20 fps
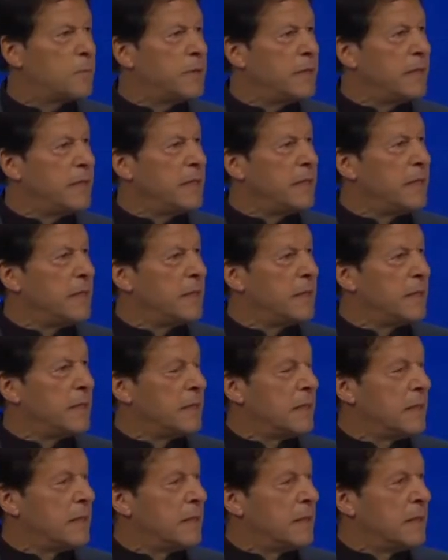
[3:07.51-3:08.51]
we
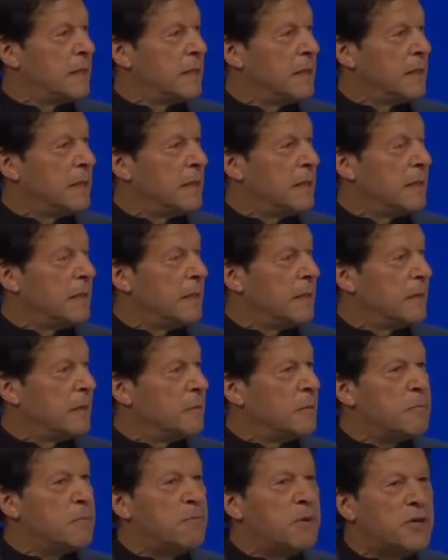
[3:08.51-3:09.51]

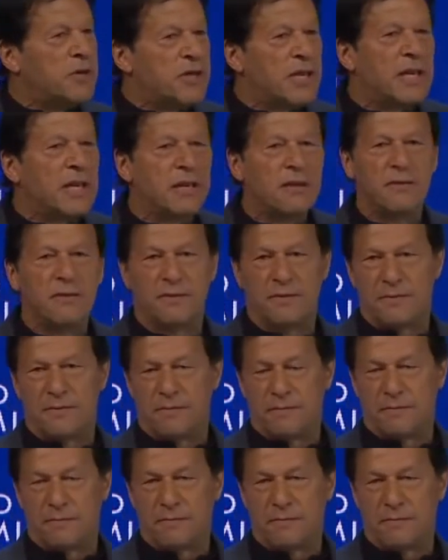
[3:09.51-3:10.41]
preserve